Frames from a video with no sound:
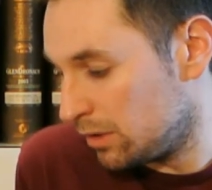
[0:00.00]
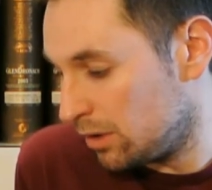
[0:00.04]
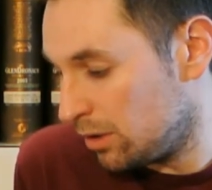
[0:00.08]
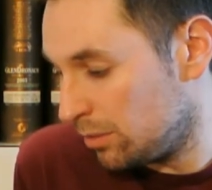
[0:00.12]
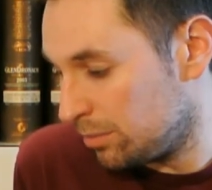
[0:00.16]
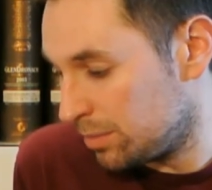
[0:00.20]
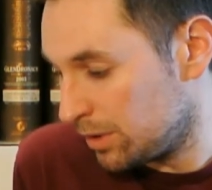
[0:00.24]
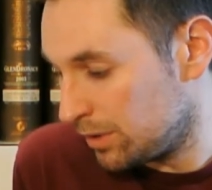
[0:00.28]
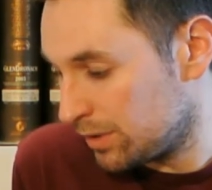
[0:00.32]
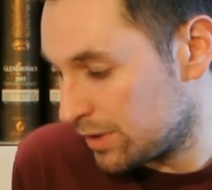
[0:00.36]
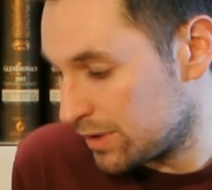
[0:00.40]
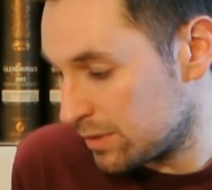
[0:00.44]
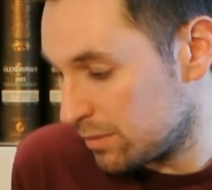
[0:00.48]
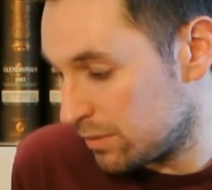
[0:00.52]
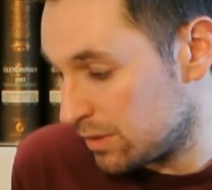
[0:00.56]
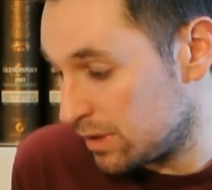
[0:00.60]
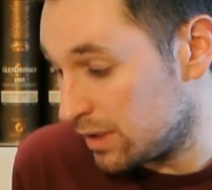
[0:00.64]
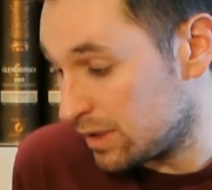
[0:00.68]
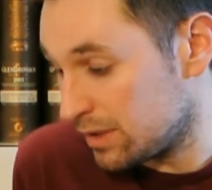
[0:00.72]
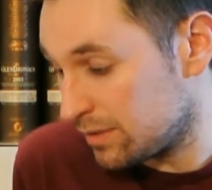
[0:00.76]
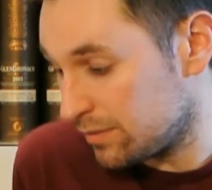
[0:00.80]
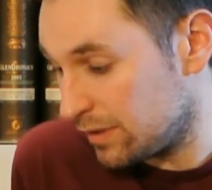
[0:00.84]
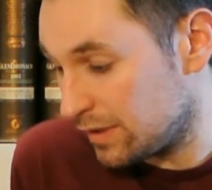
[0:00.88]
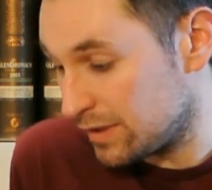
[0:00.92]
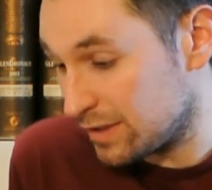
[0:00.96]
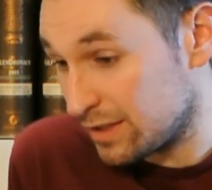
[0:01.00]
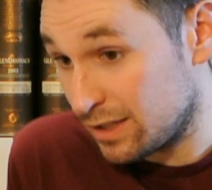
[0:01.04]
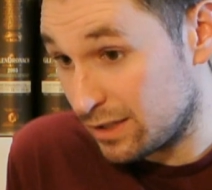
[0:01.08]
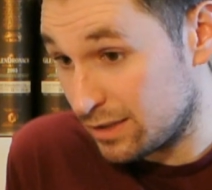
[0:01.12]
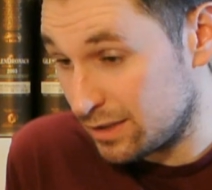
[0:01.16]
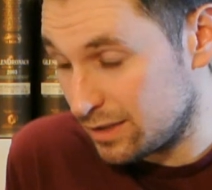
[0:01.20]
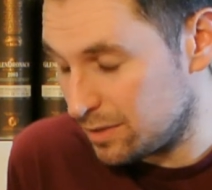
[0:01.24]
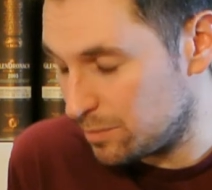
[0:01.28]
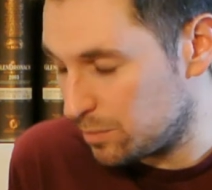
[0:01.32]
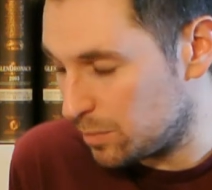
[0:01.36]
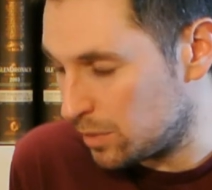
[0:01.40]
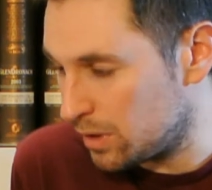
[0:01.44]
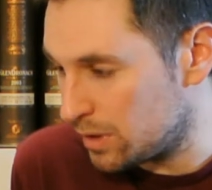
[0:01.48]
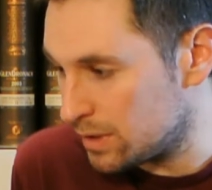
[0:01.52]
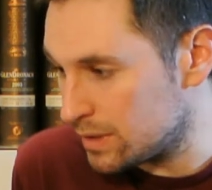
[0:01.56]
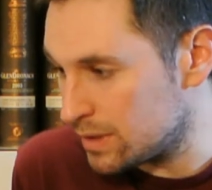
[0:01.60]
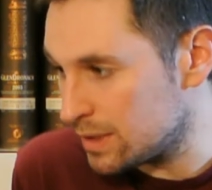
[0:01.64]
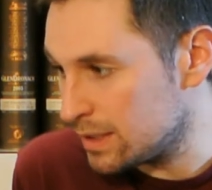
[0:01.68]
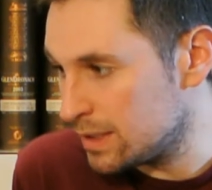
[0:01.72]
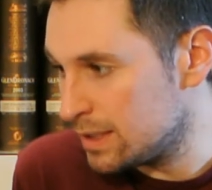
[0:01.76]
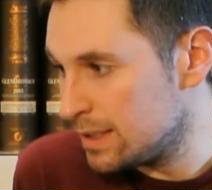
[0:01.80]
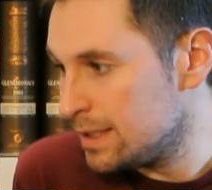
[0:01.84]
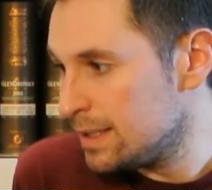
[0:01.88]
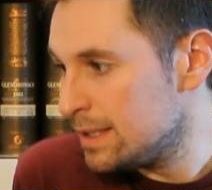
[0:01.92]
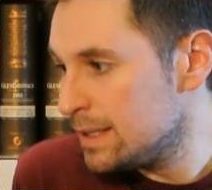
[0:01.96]
I'll be honest with you, it's a fantastic
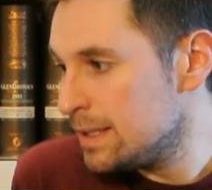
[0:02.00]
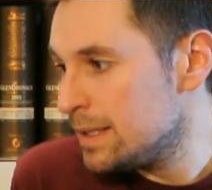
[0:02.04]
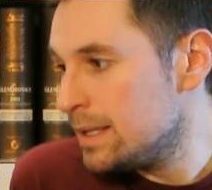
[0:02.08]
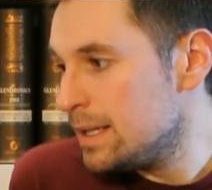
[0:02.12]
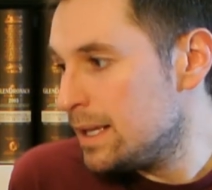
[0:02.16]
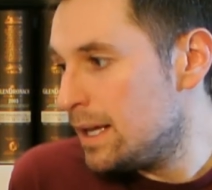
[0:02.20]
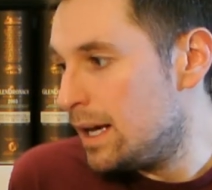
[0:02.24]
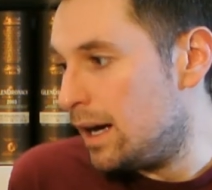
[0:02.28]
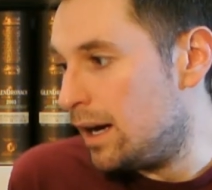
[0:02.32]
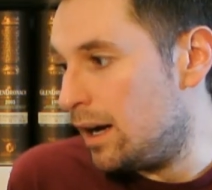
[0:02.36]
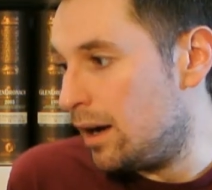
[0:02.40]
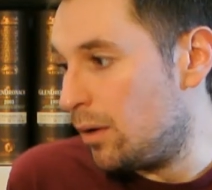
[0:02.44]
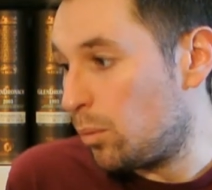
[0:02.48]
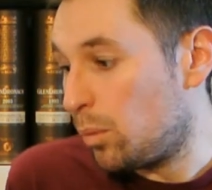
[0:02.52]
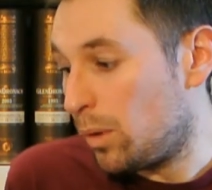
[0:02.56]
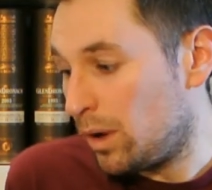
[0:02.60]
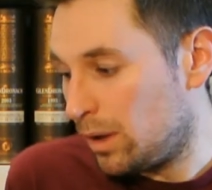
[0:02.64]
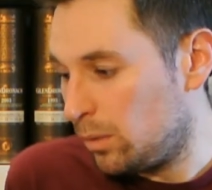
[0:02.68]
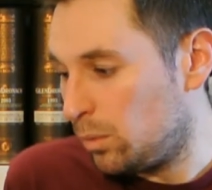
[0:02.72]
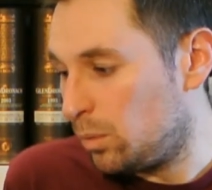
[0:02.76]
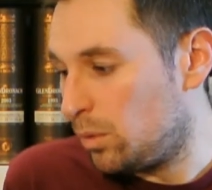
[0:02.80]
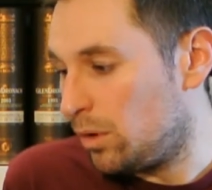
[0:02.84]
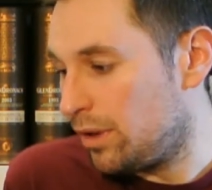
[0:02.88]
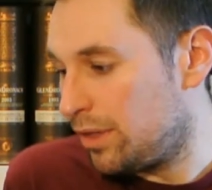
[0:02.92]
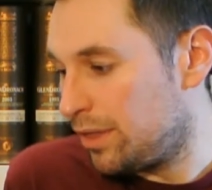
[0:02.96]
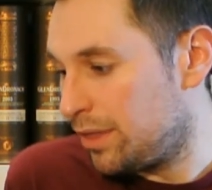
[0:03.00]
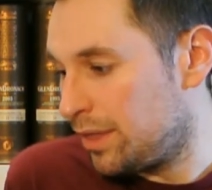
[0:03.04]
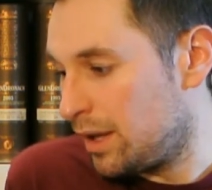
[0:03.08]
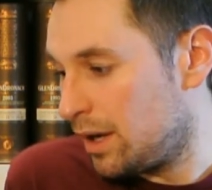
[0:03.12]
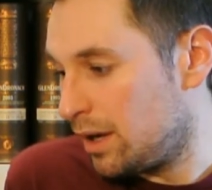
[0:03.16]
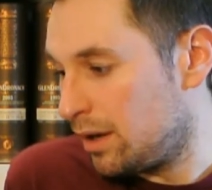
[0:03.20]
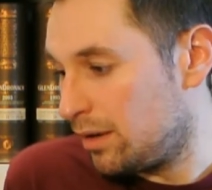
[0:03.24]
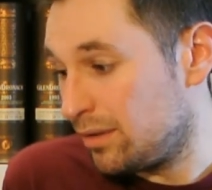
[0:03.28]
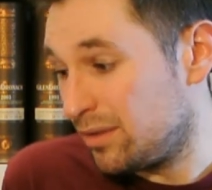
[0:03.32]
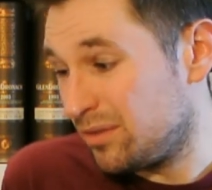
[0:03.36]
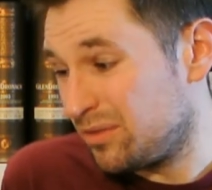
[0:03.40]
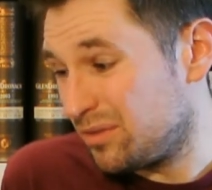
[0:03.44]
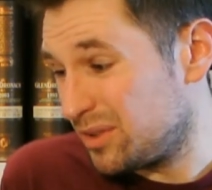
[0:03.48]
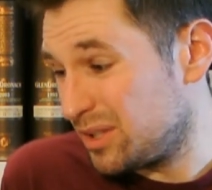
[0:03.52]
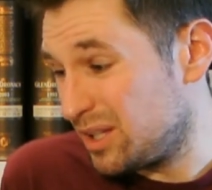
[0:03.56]
price, well worth that.